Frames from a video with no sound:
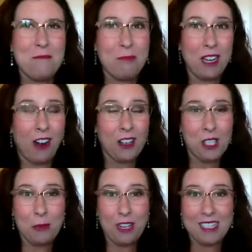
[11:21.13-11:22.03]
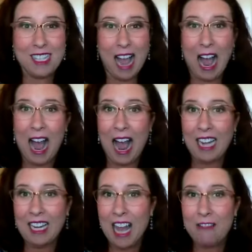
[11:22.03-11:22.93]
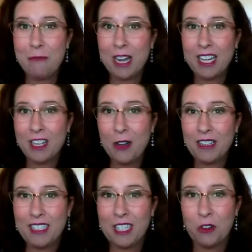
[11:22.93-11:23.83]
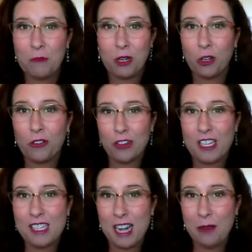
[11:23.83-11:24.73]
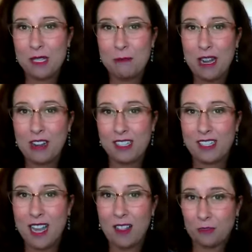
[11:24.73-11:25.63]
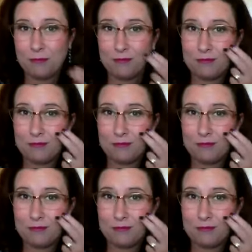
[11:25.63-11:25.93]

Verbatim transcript: but also because I didn't have money to go out to dinner with my girlfriends and I was embarrassed to tell them.